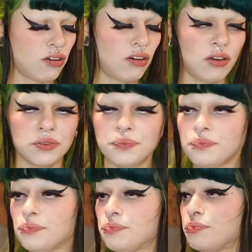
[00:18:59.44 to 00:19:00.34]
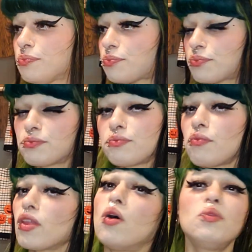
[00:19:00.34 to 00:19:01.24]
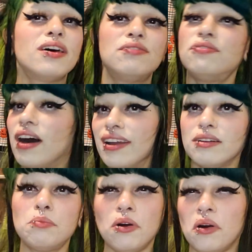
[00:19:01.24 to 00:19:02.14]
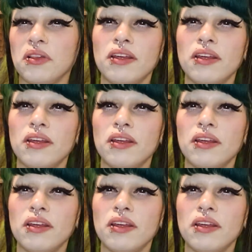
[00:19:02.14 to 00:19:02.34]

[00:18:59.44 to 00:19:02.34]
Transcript: Oh. Oh, that fireball.